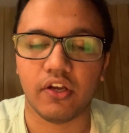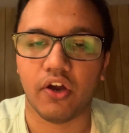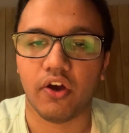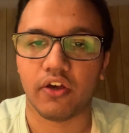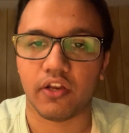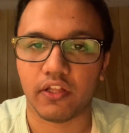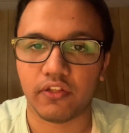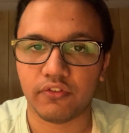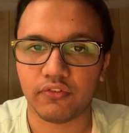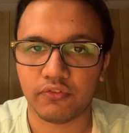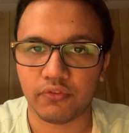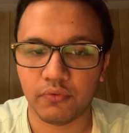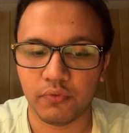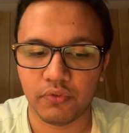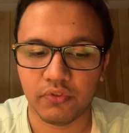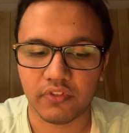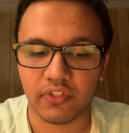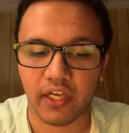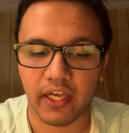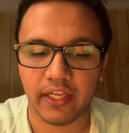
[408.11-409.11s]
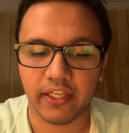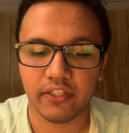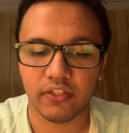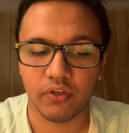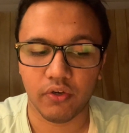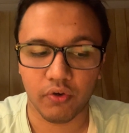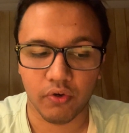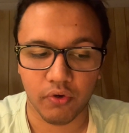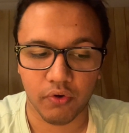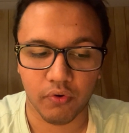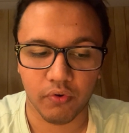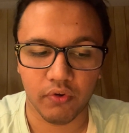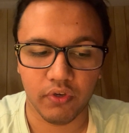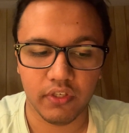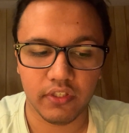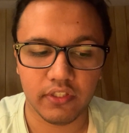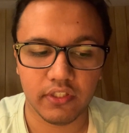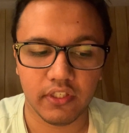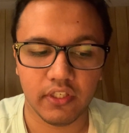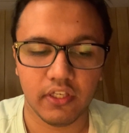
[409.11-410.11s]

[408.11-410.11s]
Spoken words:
or a suicide hold.